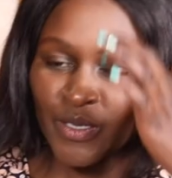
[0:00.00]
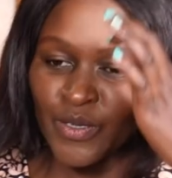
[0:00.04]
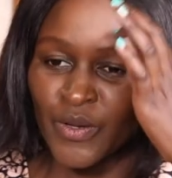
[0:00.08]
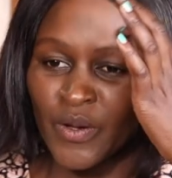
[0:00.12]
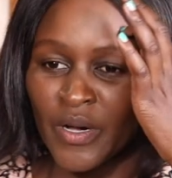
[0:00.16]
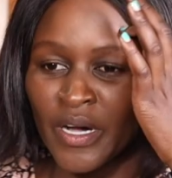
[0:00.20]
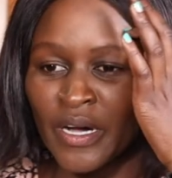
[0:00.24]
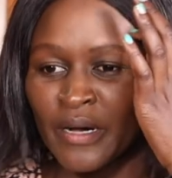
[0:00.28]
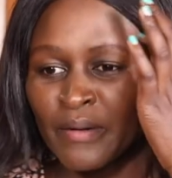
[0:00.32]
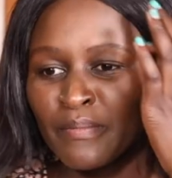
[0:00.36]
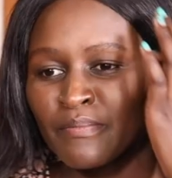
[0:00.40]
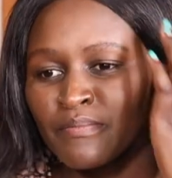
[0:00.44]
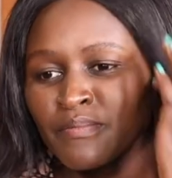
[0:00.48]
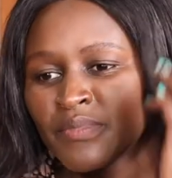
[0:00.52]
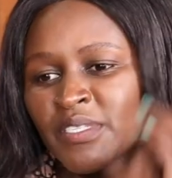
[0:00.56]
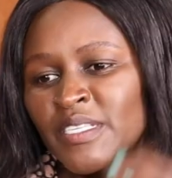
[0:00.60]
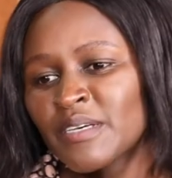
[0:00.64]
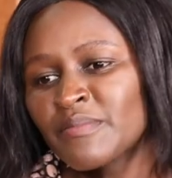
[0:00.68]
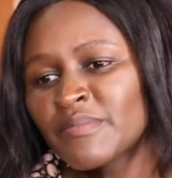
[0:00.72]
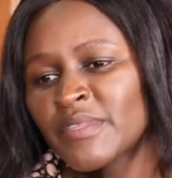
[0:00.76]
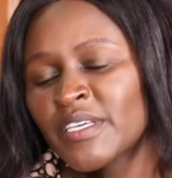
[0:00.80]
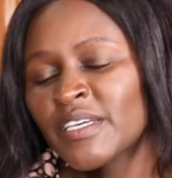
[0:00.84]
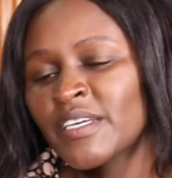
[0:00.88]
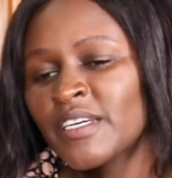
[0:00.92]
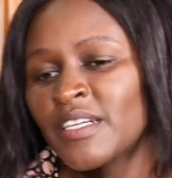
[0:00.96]
So um,
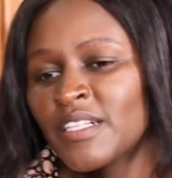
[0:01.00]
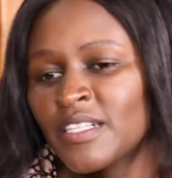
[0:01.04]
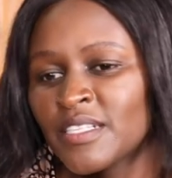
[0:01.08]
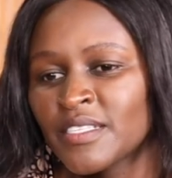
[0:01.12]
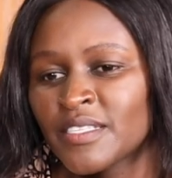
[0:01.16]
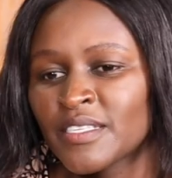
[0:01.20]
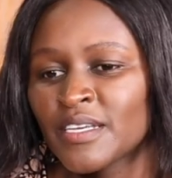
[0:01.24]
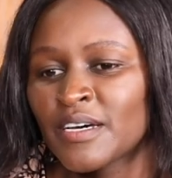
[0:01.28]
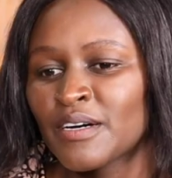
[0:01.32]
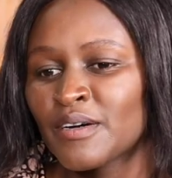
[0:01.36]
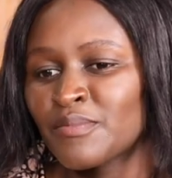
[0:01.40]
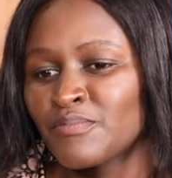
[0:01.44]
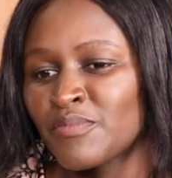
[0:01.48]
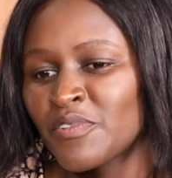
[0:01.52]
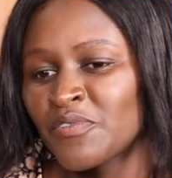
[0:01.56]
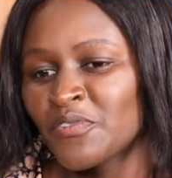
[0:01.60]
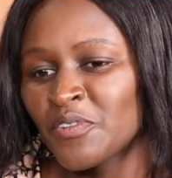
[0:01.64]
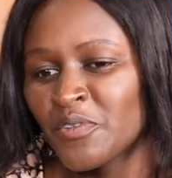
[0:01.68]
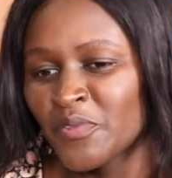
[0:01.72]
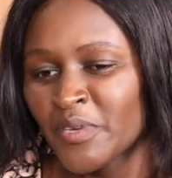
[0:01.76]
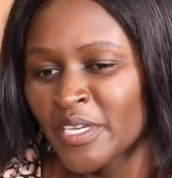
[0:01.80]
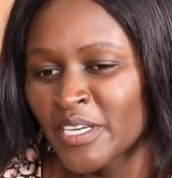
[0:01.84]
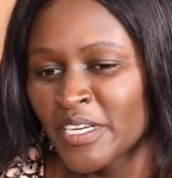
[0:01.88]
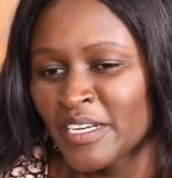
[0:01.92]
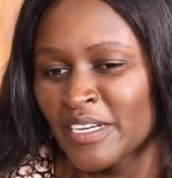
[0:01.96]
something else uh, before
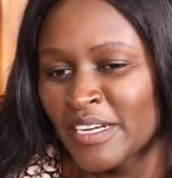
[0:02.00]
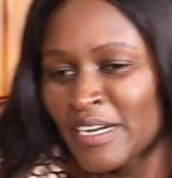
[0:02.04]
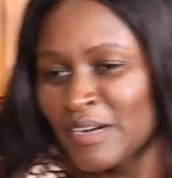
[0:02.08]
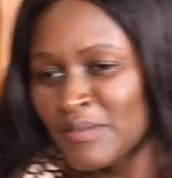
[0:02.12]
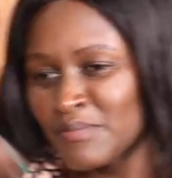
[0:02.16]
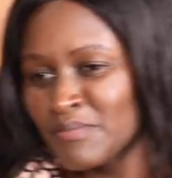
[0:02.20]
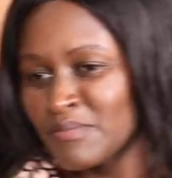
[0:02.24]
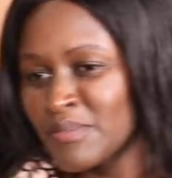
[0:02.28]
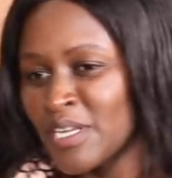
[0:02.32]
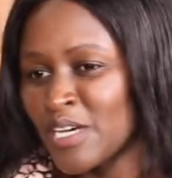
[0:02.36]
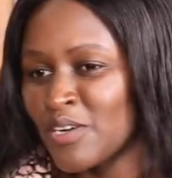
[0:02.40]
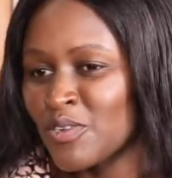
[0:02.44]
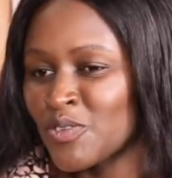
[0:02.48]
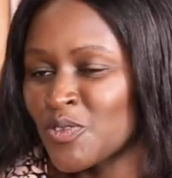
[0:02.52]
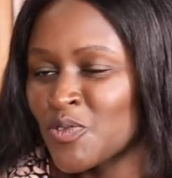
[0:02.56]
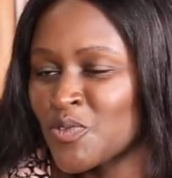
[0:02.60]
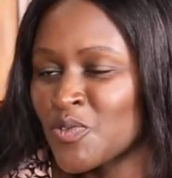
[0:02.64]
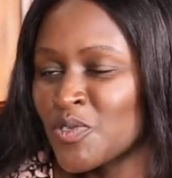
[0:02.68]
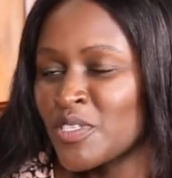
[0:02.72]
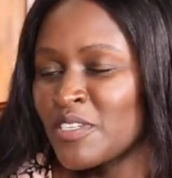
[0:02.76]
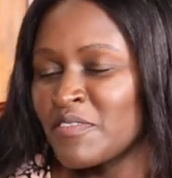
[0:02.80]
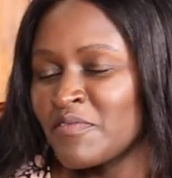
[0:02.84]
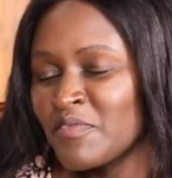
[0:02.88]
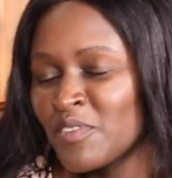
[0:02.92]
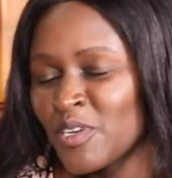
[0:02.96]
we come now to
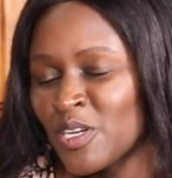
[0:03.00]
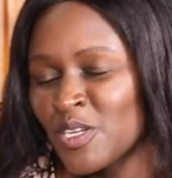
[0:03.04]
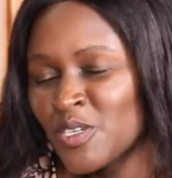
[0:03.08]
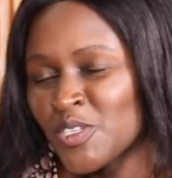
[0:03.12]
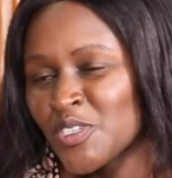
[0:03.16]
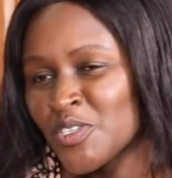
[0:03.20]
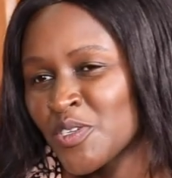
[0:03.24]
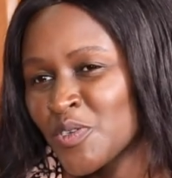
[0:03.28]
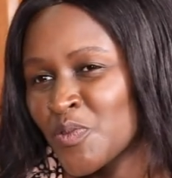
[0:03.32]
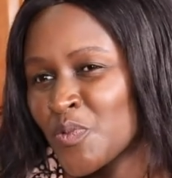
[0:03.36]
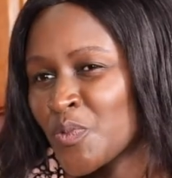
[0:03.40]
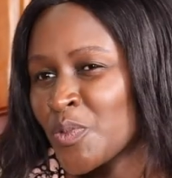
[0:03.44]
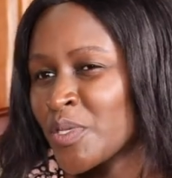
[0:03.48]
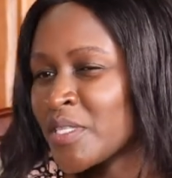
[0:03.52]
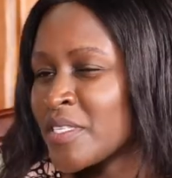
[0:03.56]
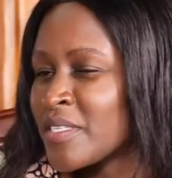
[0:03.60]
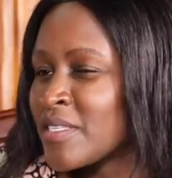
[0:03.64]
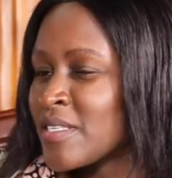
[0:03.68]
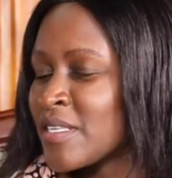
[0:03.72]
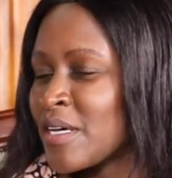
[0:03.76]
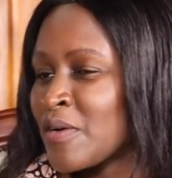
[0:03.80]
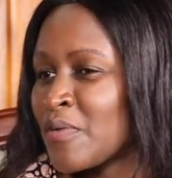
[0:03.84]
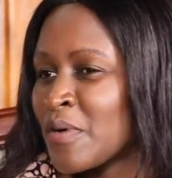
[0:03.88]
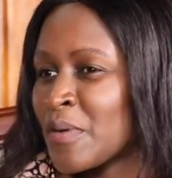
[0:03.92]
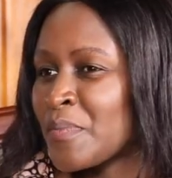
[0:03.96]
devolution,
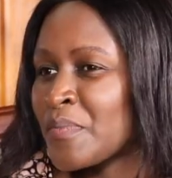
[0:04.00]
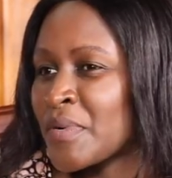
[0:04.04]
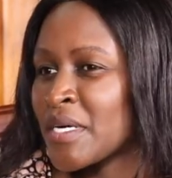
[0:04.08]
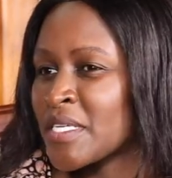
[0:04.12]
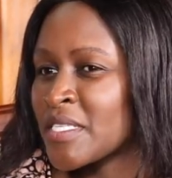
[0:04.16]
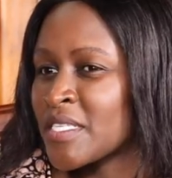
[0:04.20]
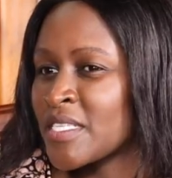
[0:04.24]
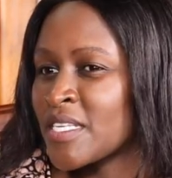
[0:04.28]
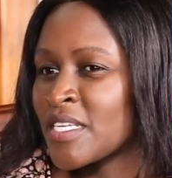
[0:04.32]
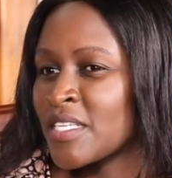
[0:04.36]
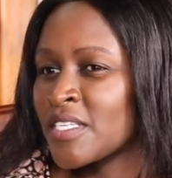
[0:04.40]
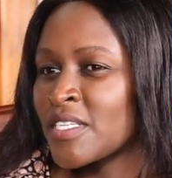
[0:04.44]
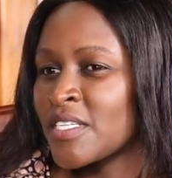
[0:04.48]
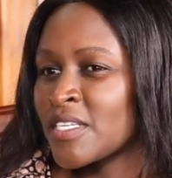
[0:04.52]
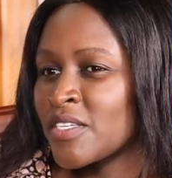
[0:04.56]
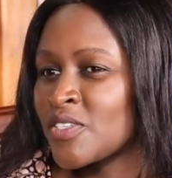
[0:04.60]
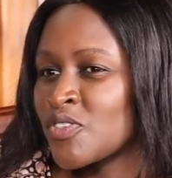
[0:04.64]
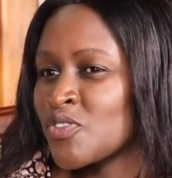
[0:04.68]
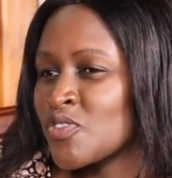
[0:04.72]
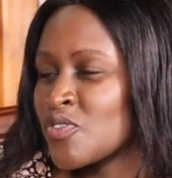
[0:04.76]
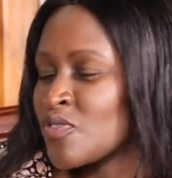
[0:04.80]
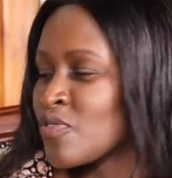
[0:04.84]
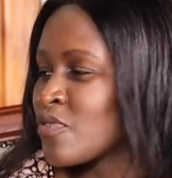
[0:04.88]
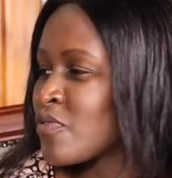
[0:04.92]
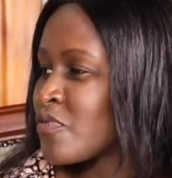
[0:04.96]
what's our
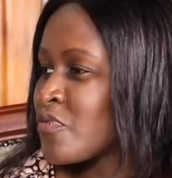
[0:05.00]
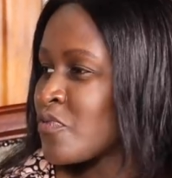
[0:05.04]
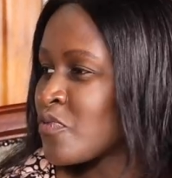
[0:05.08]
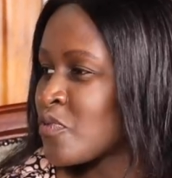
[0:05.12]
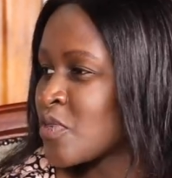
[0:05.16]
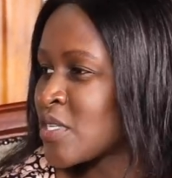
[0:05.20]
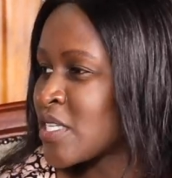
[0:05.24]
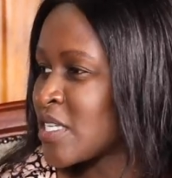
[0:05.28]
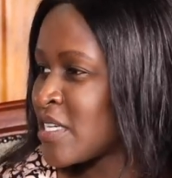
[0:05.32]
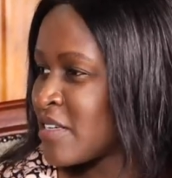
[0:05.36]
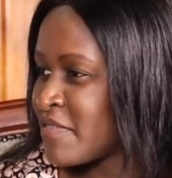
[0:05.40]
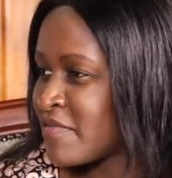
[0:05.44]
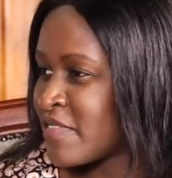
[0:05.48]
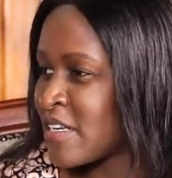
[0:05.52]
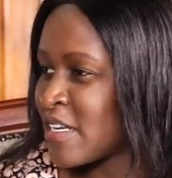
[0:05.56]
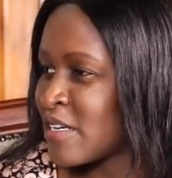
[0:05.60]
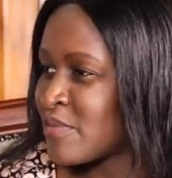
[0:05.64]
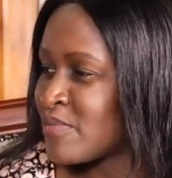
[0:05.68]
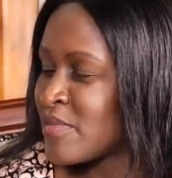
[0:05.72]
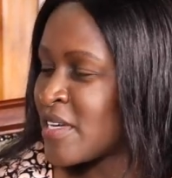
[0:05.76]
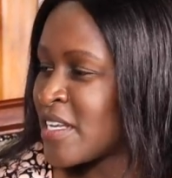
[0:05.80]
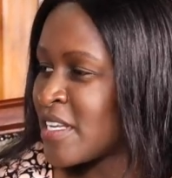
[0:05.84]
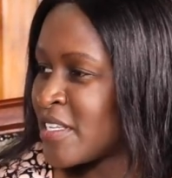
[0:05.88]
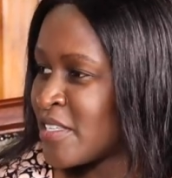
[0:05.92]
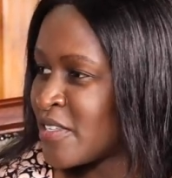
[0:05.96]
percentage of water
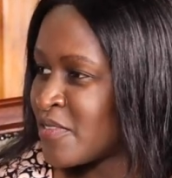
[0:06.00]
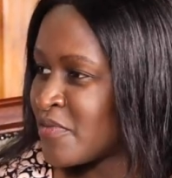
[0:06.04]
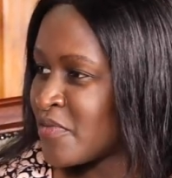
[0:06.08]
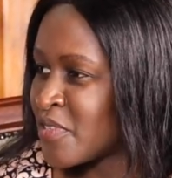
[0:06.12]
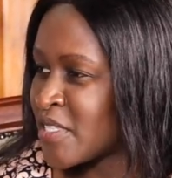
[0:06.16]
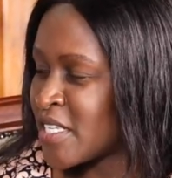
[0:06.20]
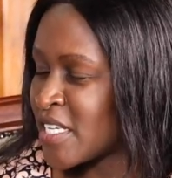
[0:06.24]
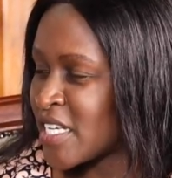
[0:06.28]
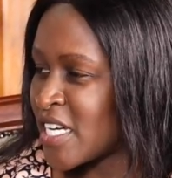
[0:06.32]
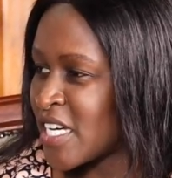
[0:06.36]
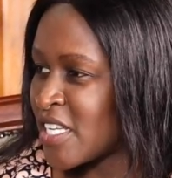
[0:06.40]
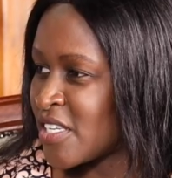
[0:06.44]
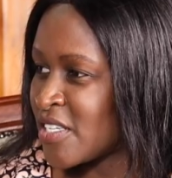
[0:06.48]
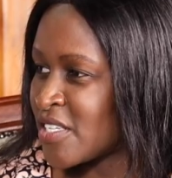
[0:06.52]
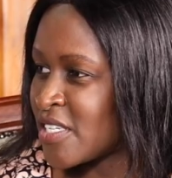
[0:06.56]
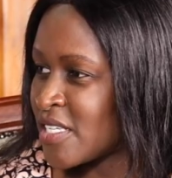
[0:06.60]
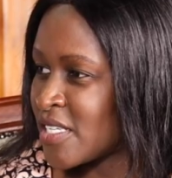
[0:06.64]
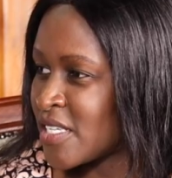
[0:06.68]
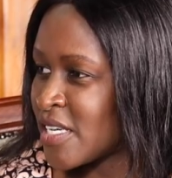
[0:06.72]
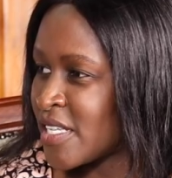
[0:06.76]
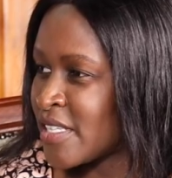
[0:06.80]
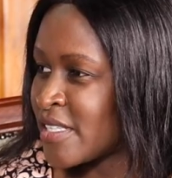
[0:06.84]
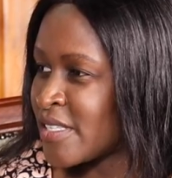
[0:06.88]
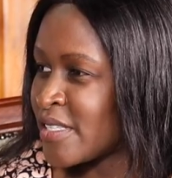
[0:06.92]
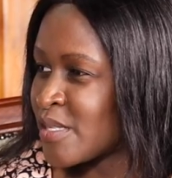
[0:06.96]
availability for the country
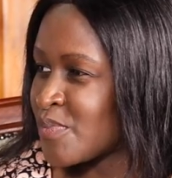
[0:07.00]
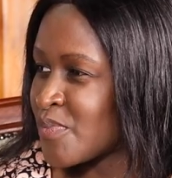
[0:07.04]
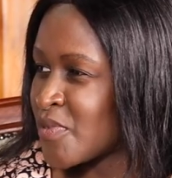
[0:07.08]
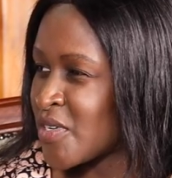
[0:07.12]
at this